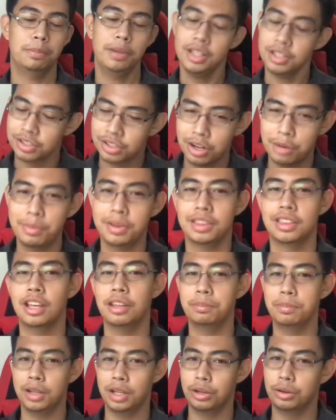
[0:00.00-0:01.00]
please comment
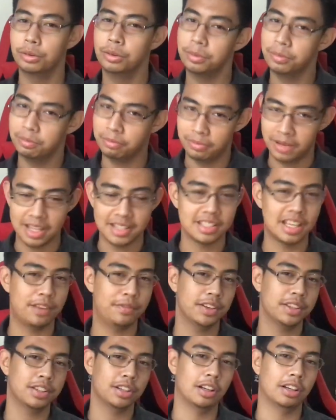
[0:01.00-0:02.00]
down below. Let's
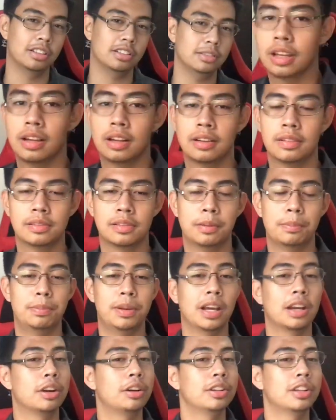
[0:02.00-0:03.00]
have a talk.
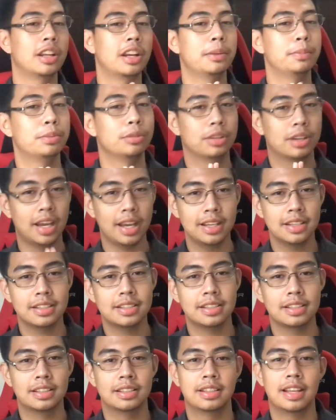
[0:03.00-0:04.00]
Plug ko na rin po
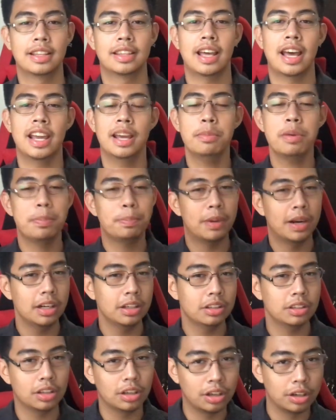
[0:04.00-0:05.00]
guys that I am a
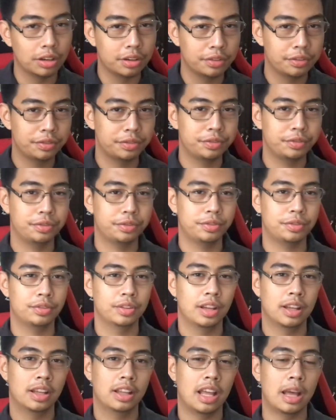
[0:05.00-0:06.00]
part of
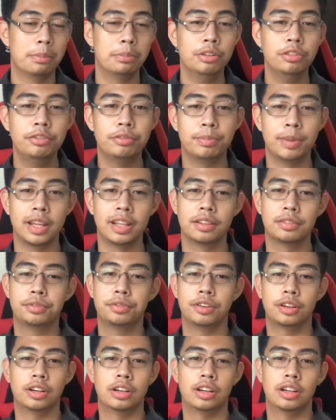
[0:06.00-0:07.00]
a movement
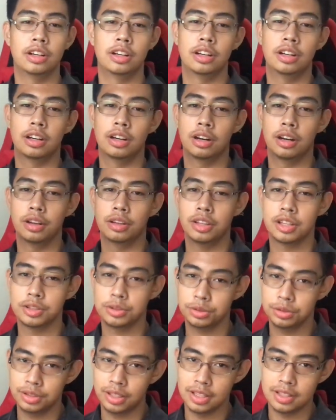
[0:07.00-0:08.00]
for the
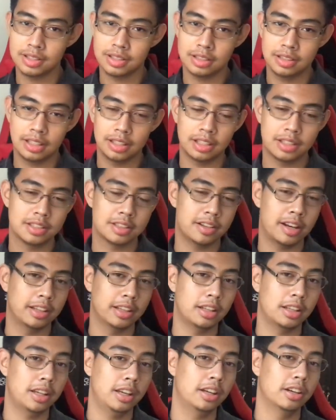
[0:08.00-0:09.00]
students that are
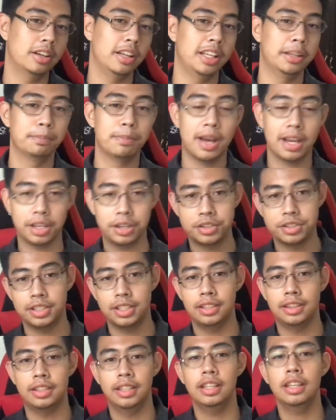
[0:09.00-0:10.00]
stranded here in Baguio
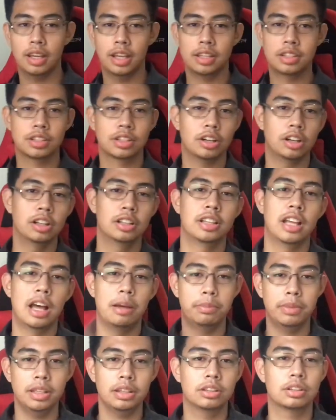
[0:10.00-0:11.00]
City. It's called
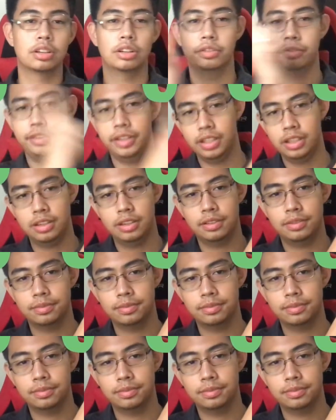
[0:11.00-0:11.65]
Amid COVID.